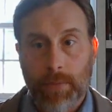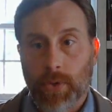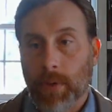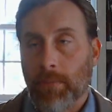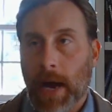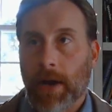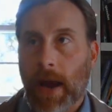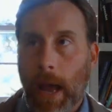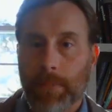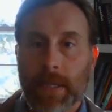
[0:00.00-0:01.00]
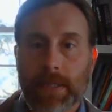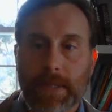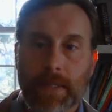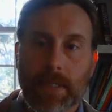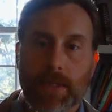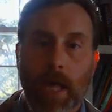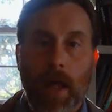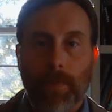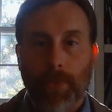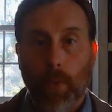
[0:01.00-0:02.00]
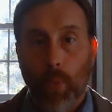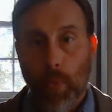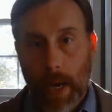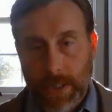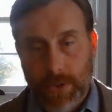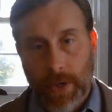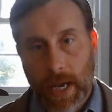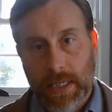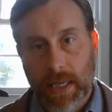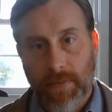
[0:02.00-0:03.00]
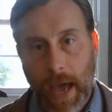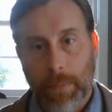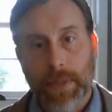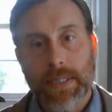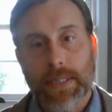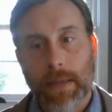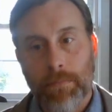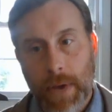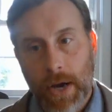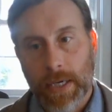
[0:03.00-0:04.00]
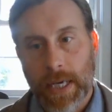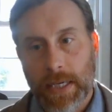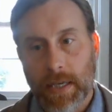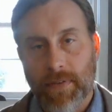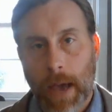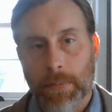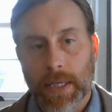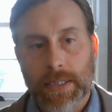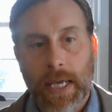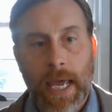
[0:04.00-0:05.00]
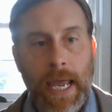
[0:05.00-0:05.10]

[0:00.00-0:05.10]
You can buy your happiness. This is the Western idea of happiness, the American idea of happiness.